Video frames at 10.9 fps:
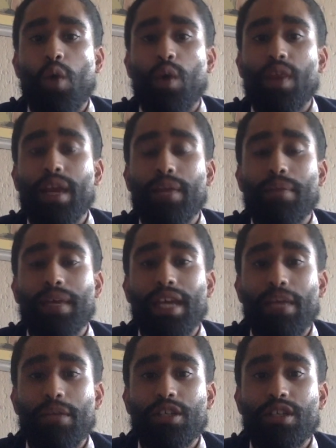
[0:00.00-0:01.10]
all content
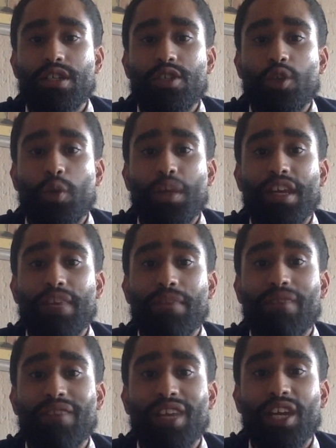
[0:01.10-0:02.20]
that you produce, it
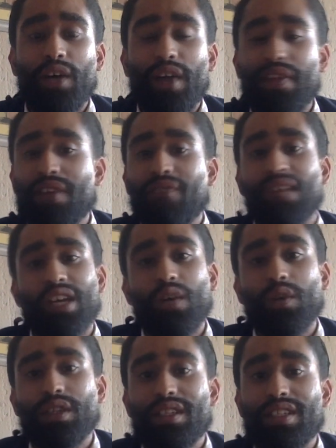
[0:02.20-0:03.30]
comes with
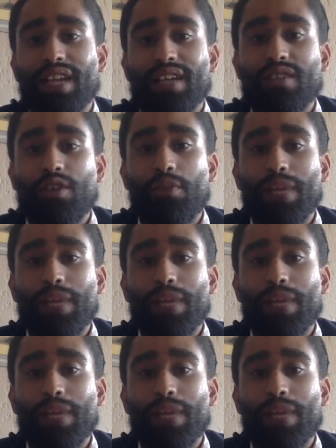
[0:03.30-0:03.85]
visual elements,